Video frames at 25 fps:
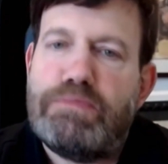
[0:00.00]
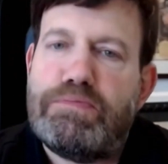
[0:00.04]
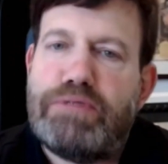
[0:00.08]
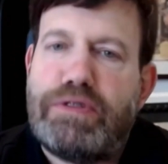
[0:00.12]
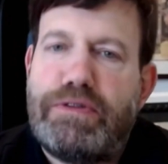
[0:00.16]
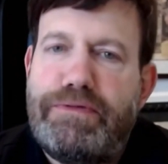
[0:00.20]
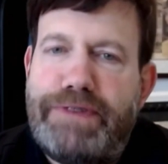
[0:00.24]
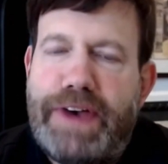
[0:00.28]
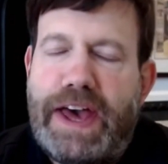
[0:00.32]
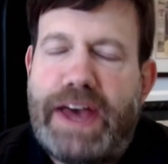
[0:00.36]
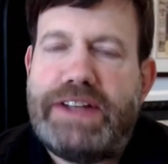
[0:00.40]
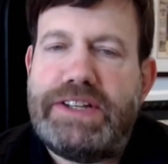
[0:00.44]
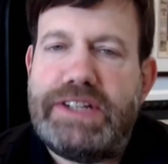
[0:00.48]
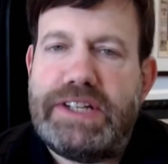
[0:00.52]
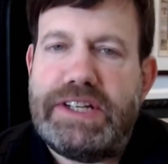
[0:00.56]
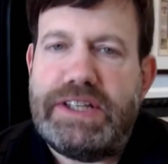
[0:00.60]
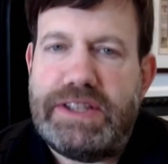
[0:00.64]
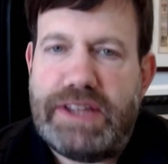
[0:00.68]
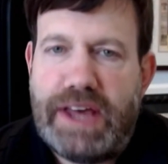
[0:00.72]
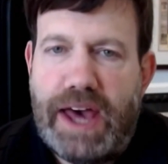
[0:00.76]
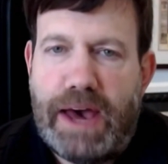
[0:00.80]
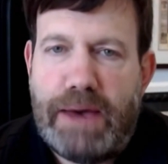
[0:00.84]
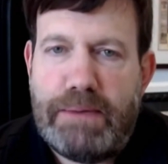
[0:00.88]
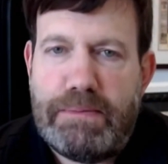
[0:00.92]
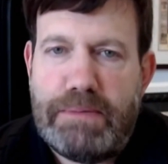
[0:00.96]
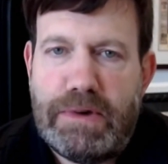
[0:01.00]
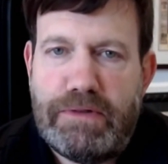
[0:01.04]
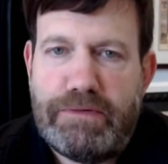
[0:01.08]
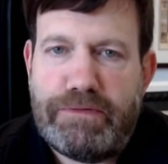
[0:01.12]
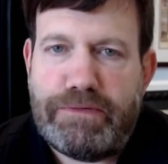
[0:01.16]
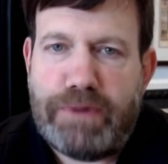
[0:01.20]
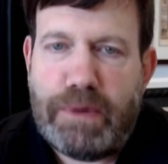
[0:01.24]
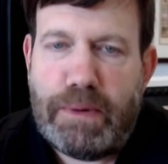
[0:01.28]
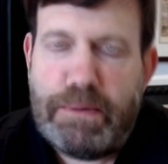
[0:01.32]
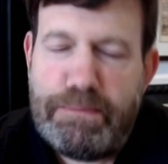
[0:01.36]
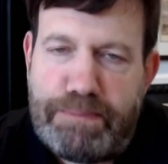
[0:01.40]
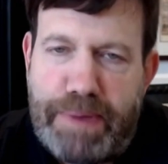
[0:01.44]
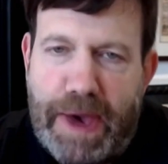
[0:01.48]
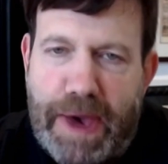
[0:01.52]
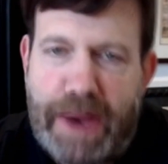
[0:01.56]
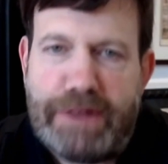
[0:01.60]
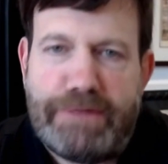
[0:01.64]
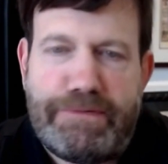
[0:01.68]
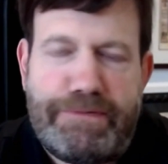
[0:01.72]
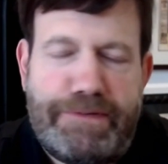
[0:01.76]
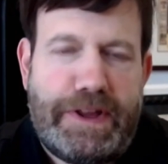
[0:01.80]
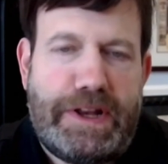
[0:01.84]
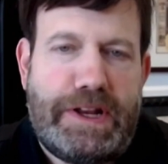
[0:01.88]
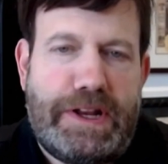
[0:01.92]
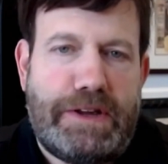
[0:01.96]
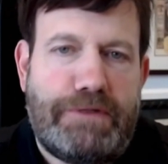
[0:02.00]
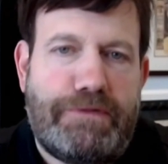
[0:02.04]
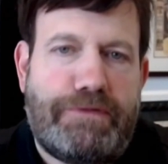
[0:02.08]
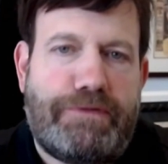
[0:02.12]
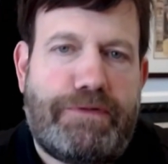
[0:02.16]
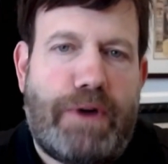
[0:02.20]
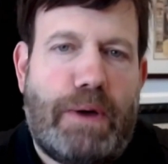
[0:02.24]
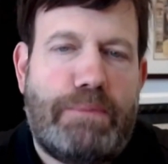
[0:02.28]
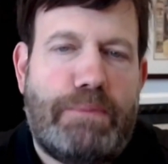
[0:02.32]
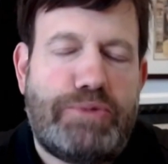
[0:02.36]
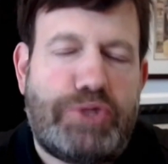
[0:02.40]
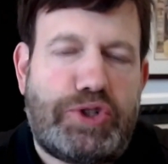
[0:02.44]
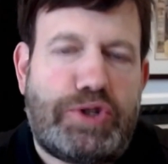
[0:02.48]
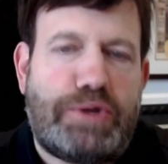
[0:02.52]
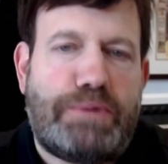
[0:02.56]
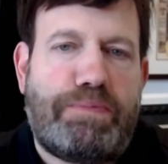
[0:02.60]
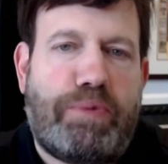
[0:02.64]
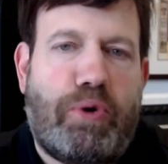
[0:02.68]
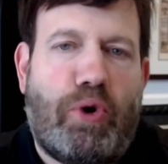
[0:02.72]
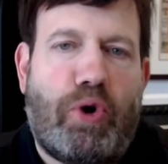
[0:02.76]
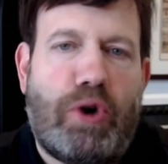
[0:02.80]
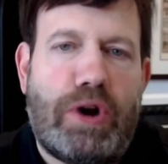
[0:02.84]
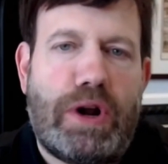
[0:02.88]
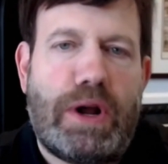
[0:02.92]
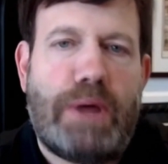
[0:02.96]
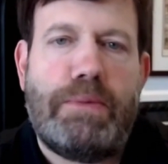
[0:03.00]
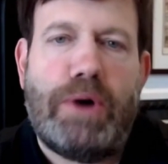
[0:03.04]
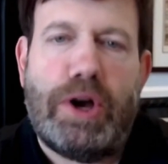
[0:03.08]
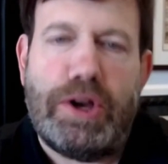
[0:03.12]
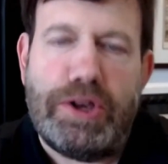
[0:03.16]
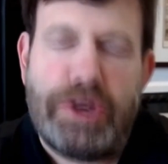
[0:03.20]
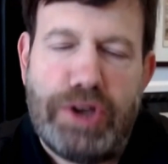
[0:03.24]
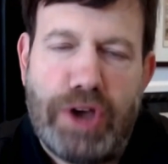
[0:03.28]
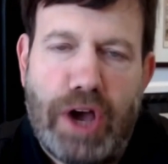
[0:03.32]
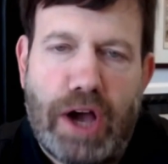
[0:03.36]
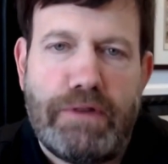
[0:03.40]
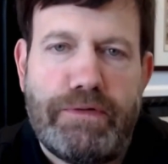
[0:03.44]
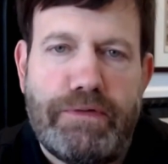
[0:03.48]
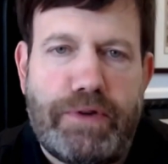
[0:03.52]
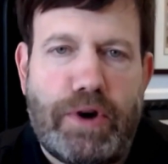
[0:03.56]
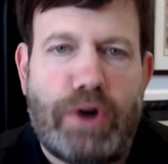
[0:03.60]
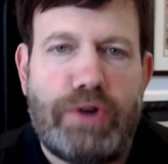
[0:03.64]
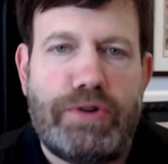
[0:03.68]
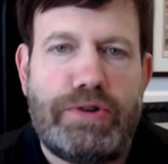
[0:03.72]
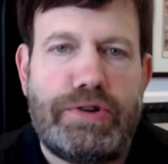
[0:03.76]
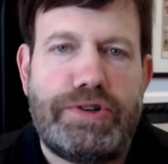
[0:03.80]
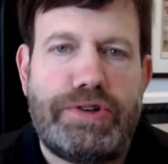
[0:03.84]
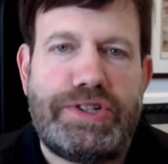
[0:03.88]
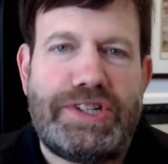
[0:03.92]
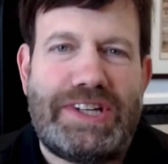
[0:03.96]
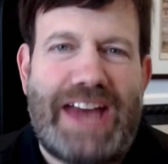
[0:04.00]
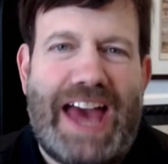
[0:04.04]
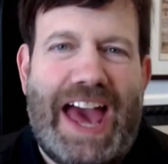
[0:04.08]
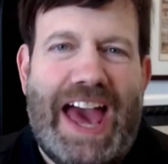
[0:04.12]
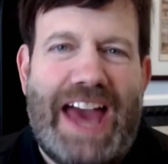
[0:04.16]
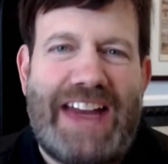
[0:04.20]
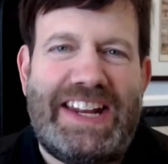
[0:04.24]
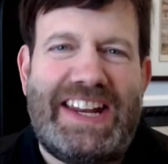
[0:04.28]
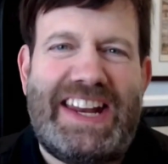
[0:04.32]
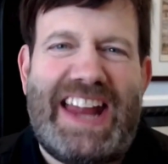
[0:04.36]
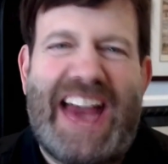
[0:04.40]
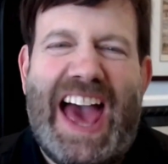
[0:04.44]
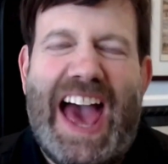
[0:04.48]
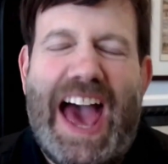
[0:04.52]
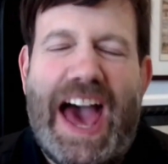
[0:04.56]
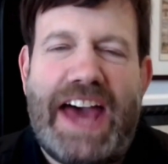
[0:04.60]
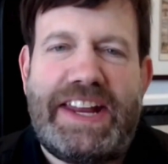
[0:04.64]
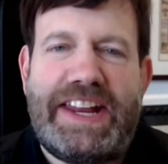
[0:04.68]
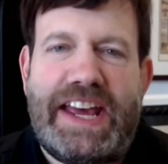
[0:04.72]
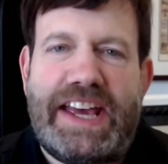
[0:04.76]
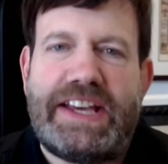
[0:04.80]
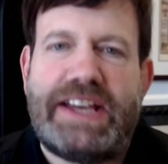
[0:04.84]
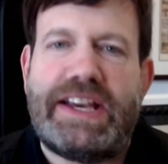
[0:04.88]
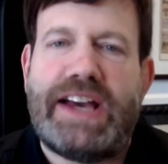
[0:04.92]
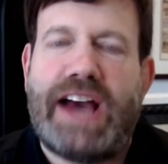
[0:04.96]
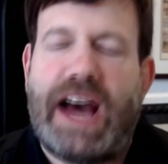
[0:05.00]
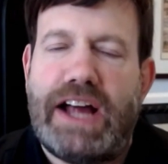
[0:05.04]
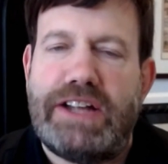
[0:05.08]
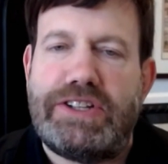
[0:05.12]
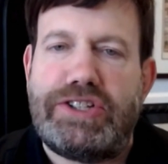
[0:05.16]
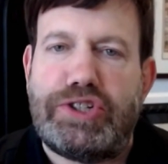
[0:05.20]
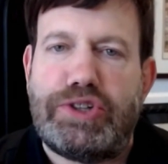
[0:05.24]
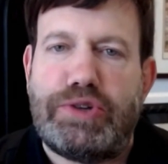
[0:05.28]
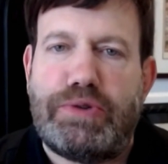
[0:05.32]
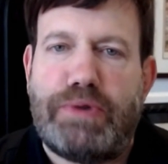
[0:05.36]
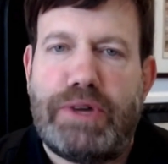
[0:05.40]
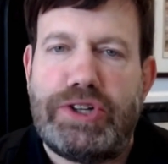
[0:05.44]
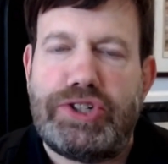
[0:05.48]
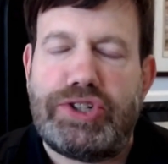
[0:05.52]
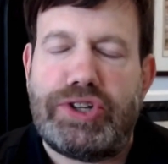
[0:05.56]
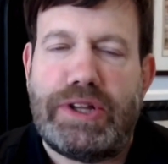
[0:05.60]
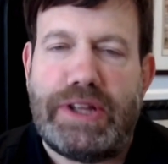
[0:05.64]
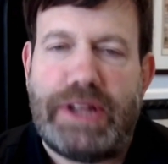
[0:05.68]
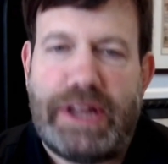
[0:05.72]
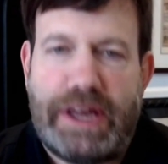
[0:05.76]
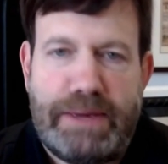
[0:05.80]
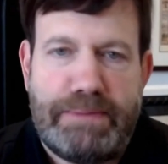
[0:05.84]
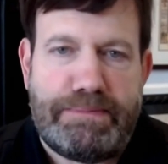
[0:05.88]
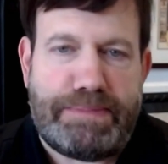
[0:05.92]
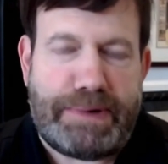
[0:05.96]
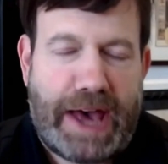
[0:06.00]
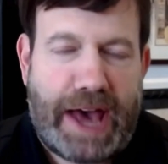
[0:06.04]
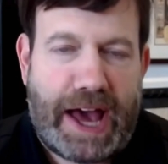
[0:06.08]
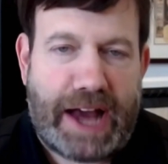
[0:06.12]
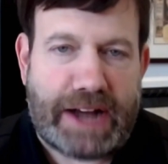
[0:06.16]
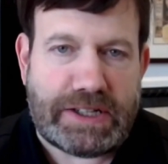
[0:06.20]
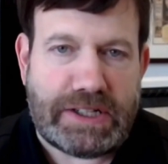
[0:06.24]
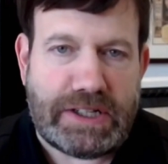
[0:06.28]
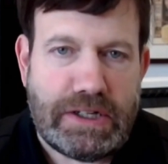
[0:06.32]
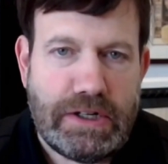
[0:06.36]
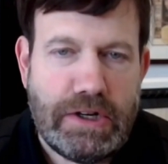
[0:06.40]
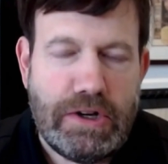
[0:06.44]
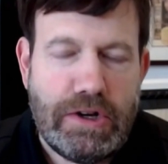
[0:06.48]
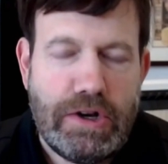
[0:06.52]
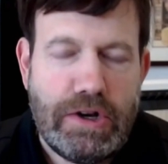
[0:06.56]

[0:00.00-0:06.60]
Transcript: prevented them from benefiting from support among young voters, and it had a consequential impact.